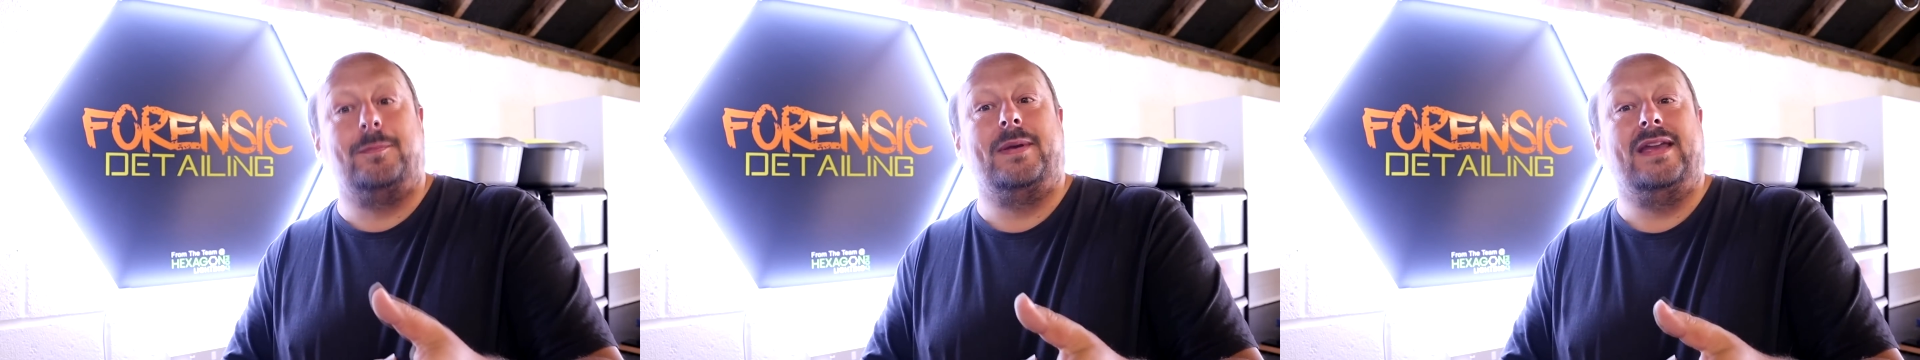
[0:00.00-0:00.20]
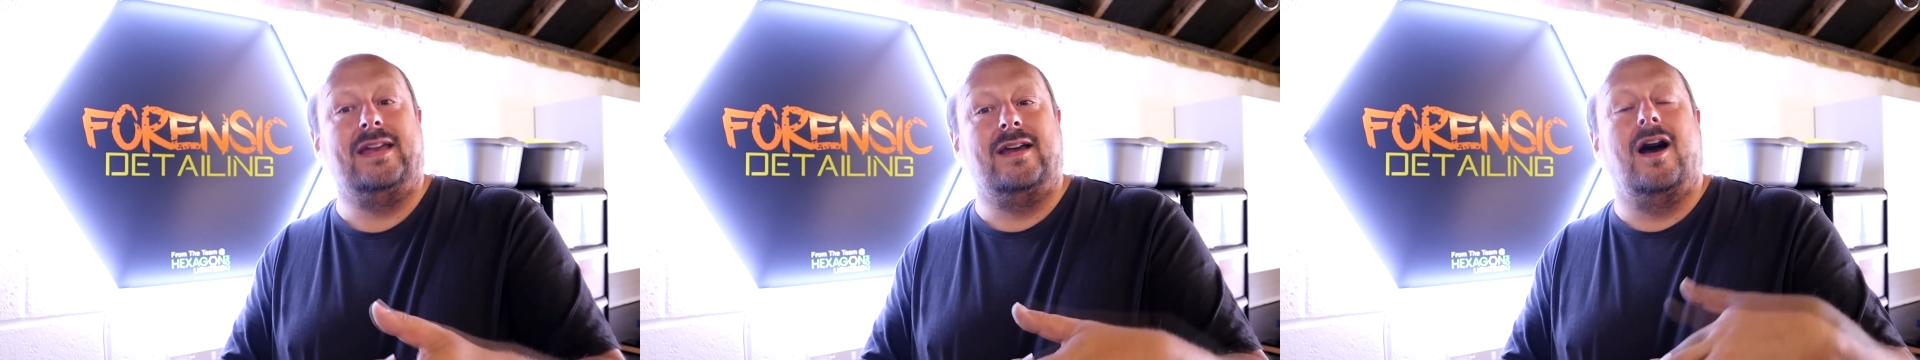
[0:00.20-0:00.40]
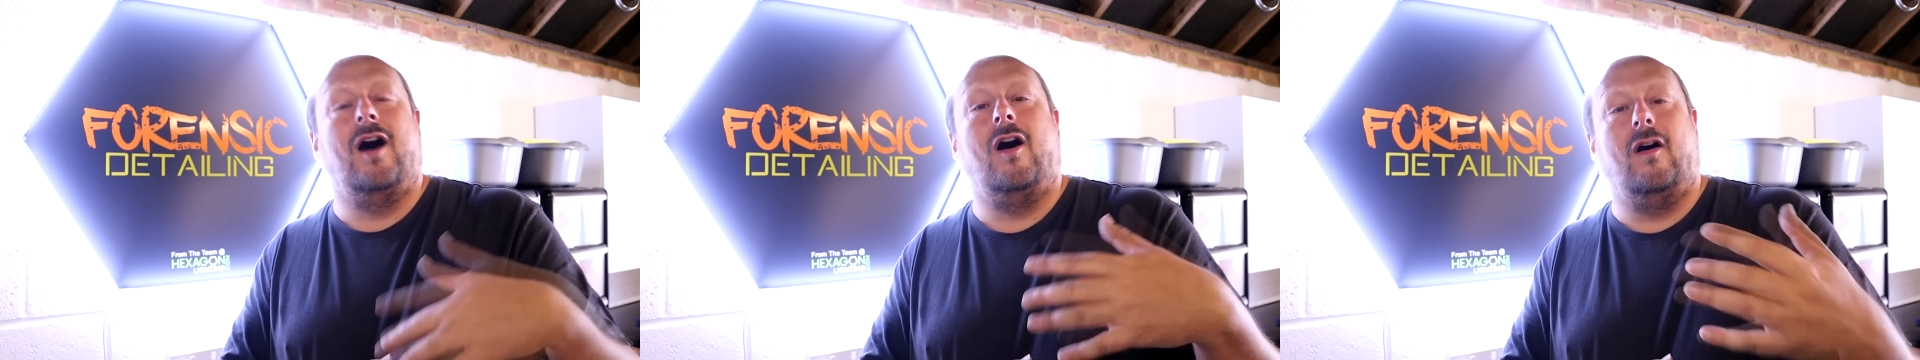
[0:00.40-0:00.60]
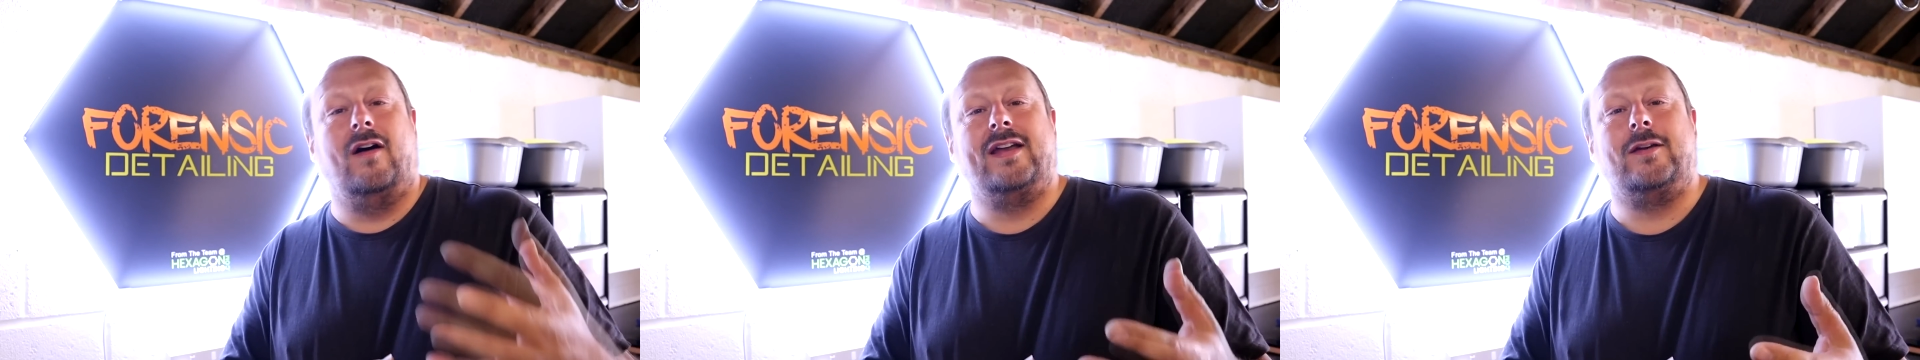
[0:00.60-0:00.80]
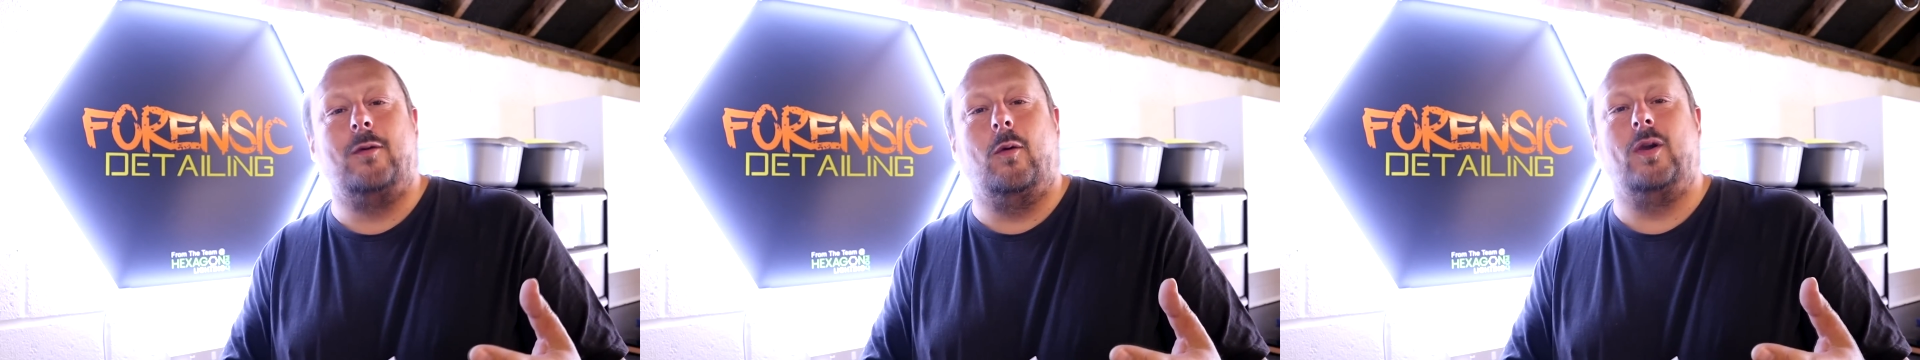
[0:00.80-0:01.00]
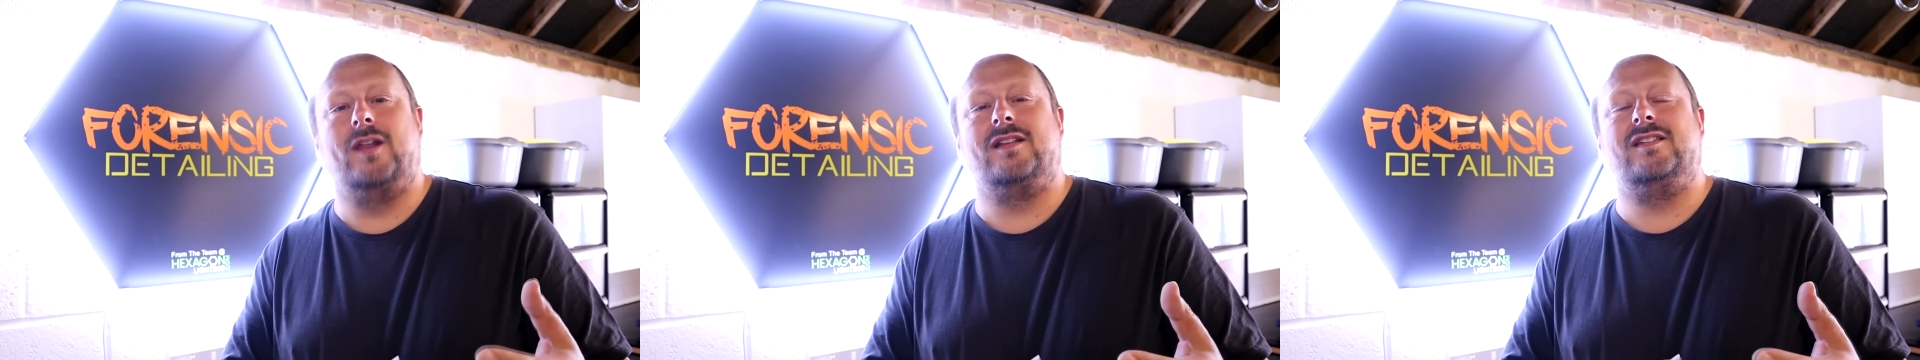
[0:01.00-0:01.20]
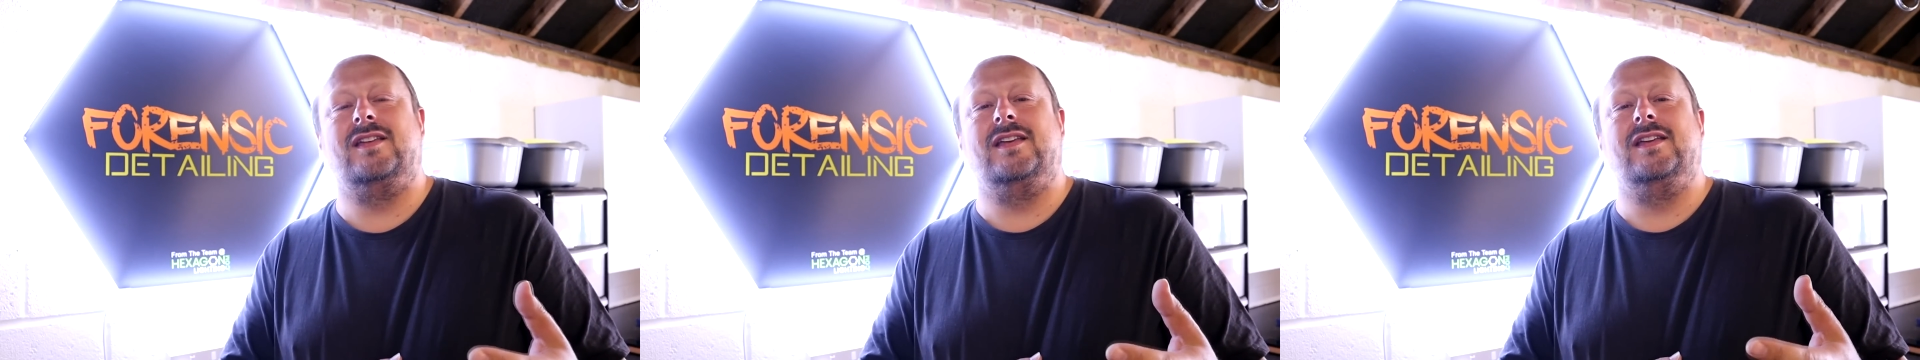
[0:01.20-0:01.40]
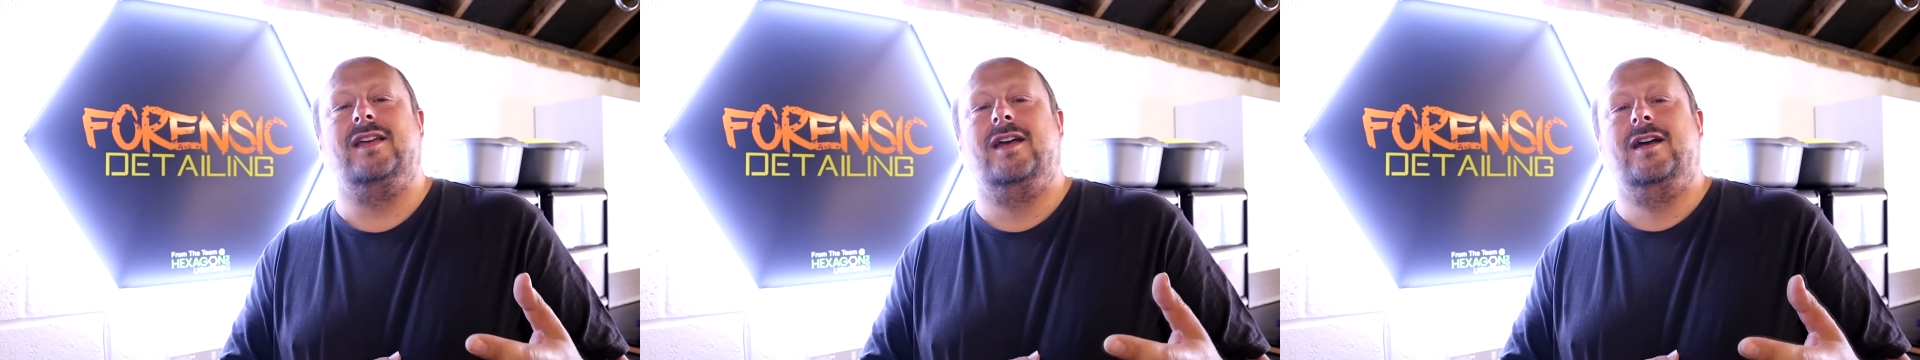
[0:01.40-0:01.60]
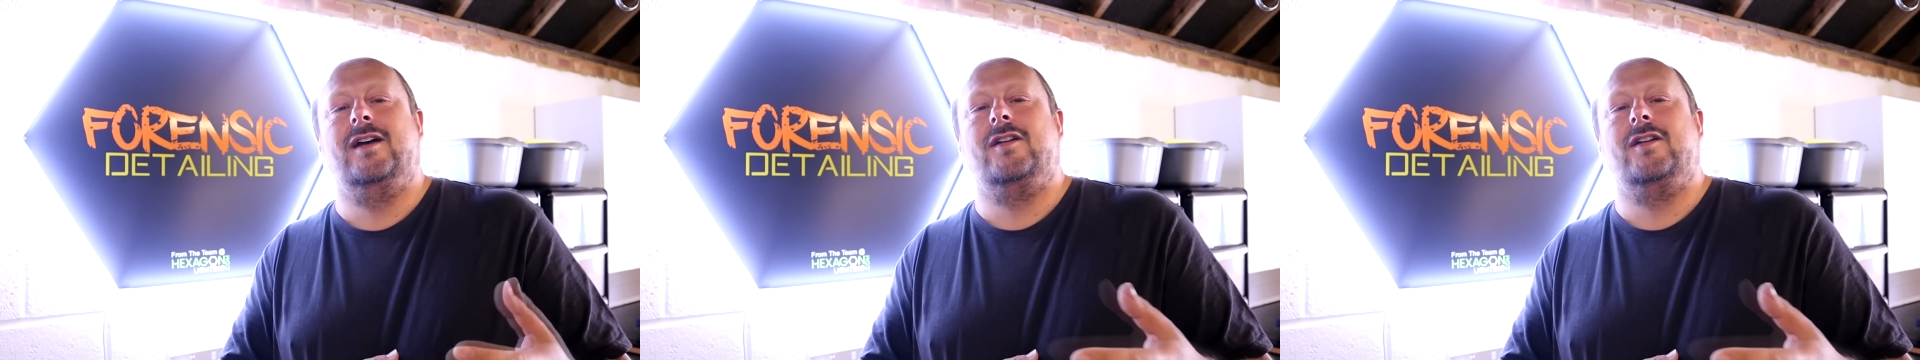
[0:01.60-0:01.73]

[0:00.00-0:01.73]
being high quality,